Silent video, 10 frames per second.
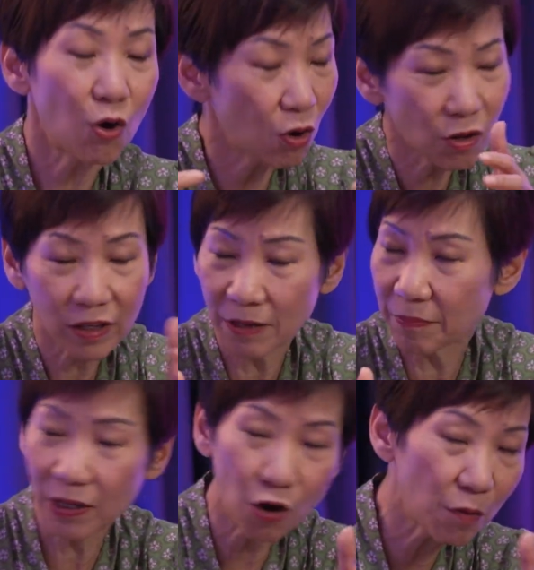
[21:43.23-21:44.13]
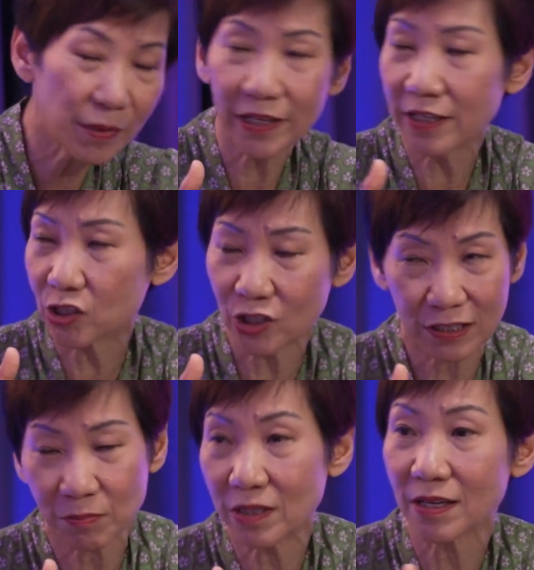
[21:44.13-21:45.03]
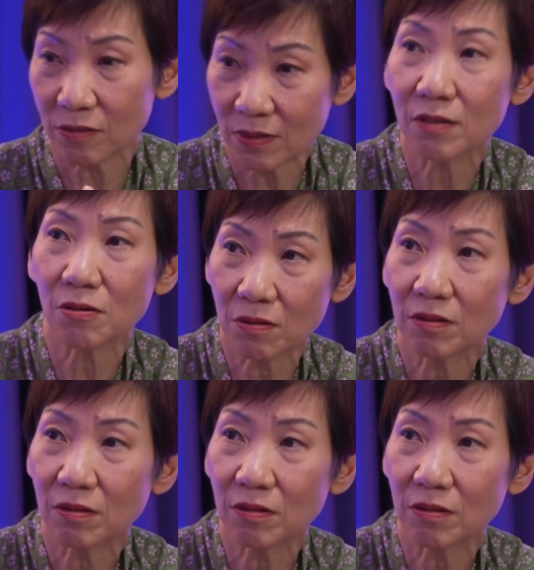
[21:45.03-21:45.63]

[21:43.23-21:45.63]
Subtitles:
all making adjustment as we go.